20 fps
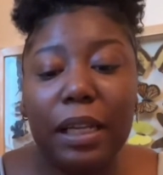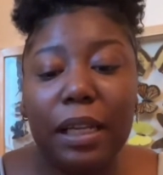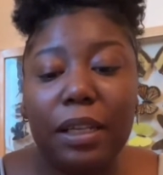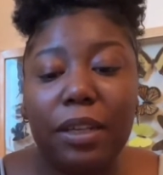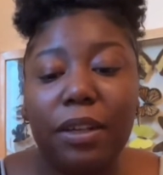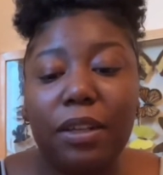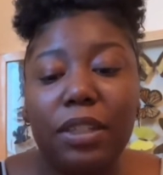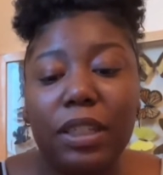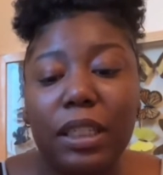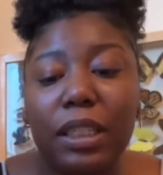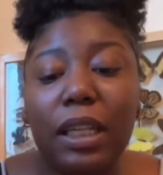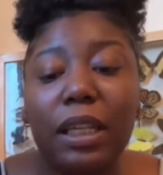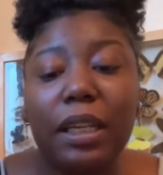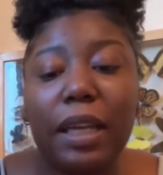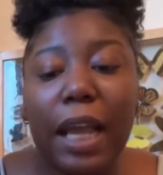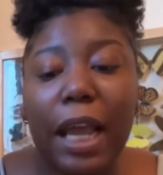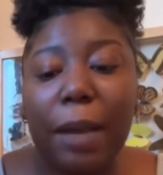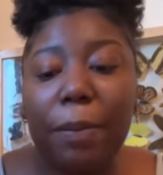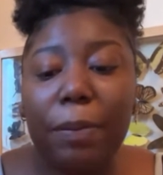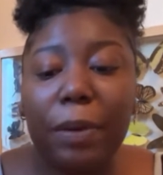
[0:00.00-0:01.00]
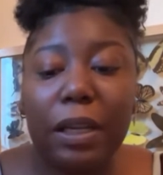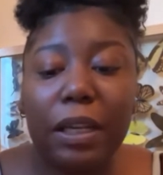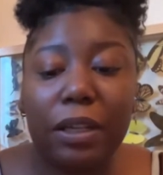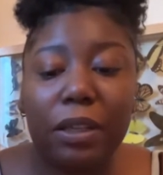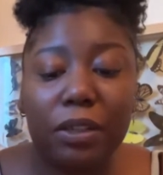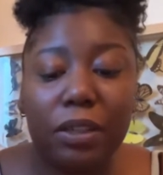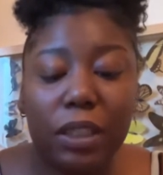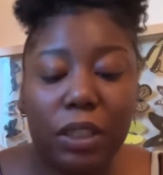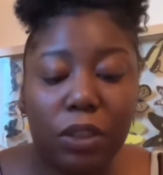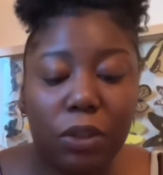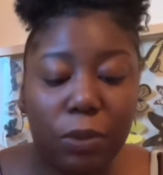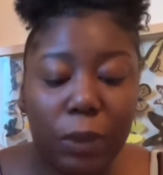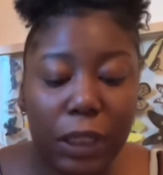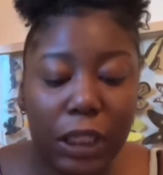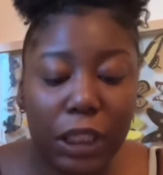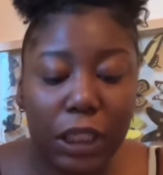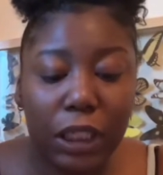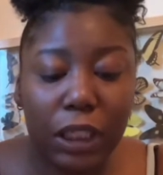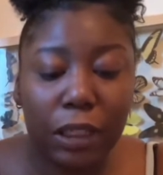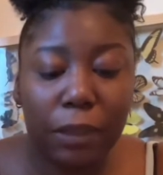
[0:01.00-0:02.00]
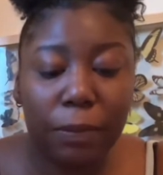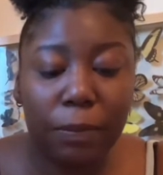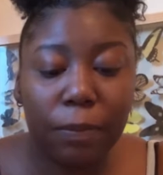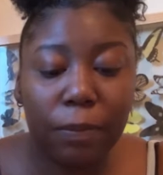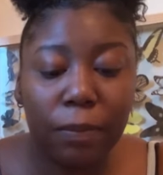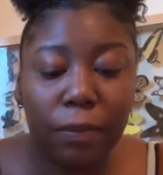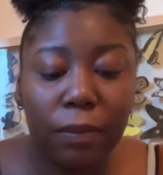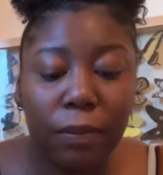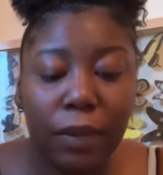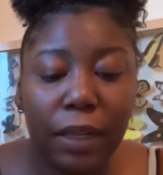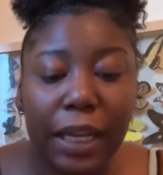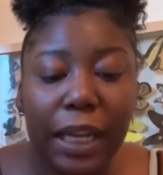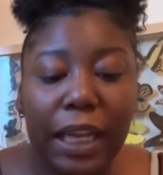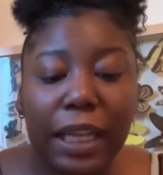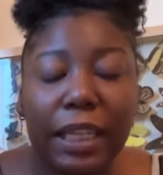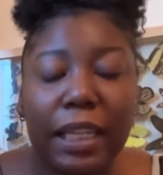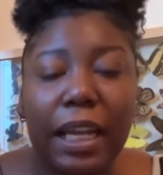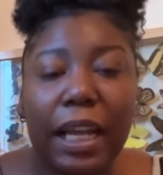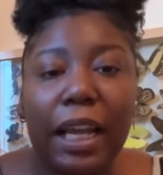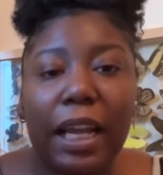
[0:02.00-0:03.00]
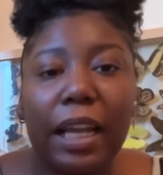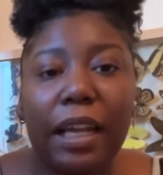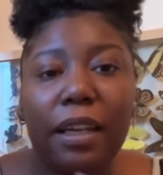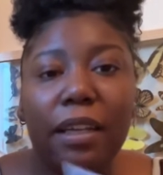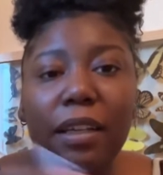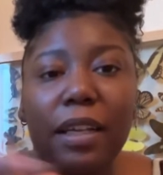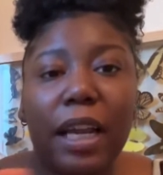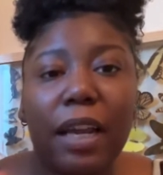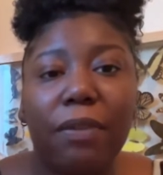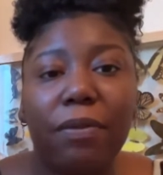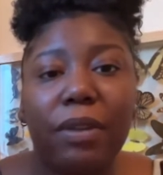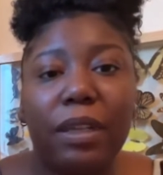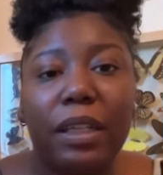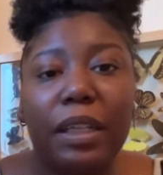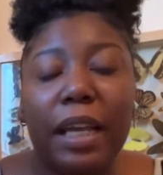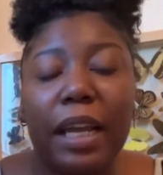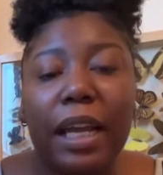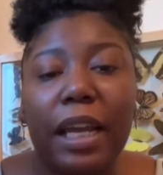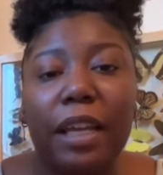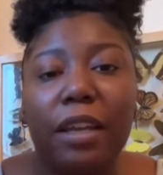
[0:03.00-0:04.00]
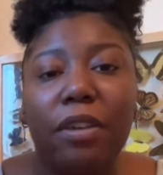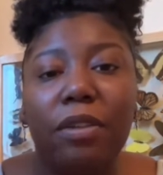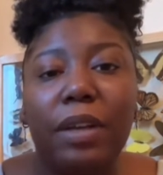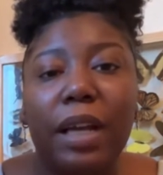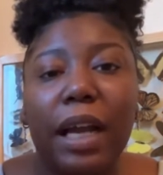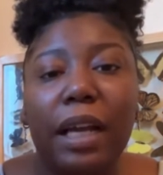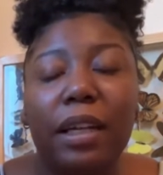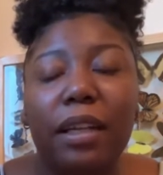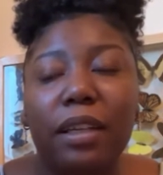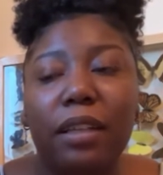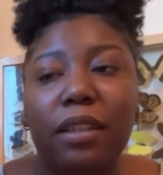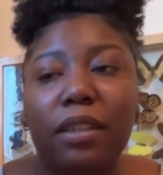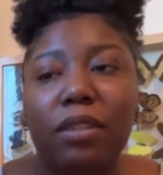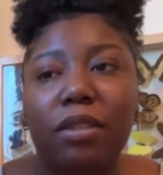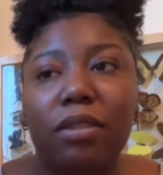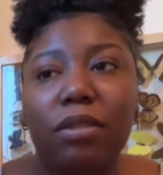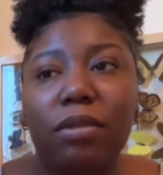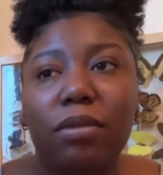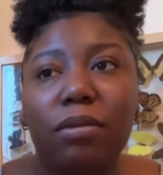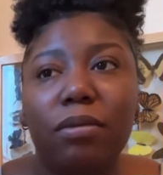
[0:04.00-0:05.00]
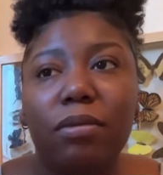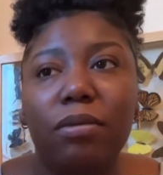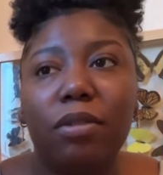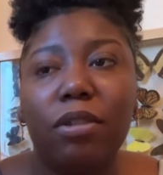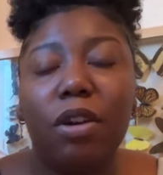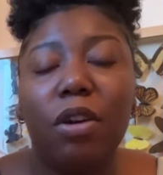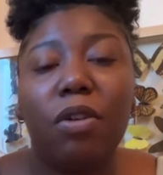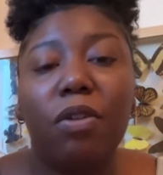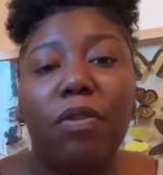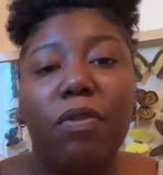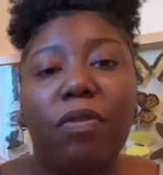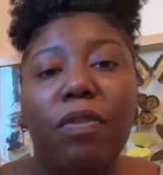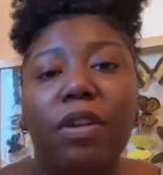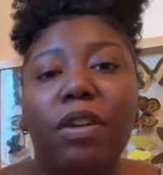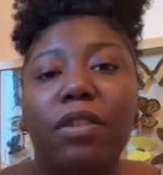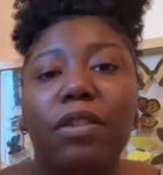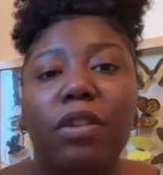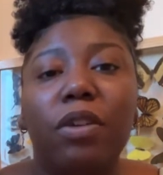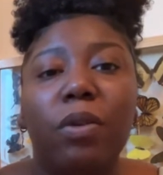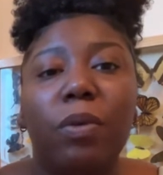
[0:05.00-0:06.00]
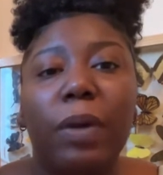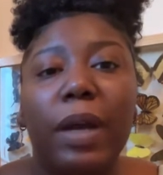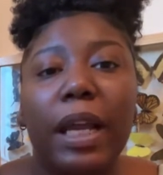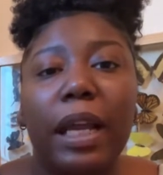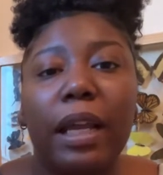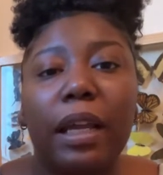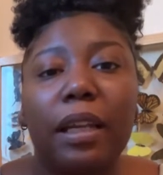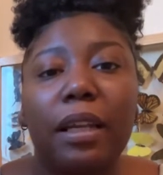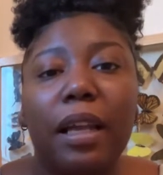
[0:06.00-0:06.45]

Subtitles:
You're just unhappy in your situation, and that every day you kind of go further away.